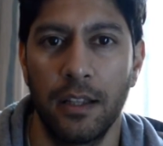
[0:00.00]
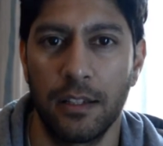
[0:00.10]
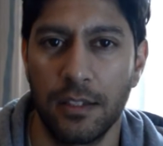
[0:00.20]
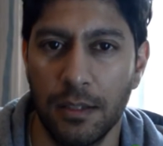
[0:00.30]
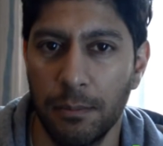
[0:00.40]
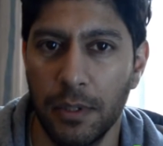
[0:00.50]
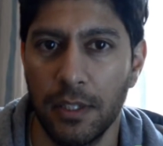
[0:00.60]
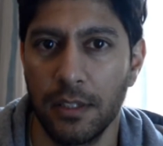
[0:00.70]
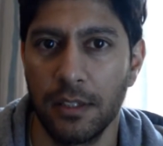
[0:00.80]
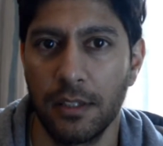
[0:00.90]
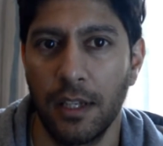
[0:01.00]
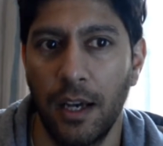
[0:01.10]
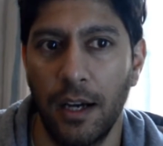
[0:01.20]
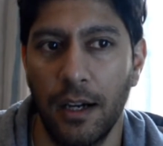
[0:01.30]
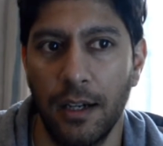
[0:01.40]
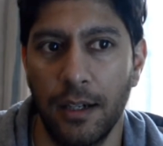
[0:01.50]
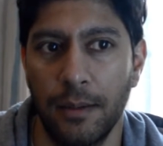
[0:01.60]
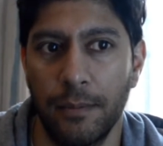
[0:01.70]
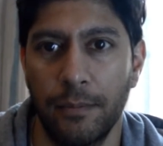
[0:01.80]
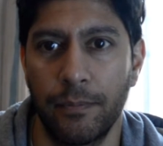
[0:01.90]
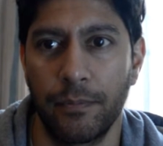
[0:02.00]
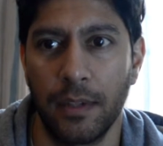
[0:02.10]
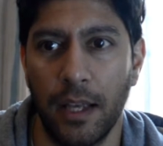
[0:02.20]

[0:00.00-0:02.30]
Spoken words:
simplest and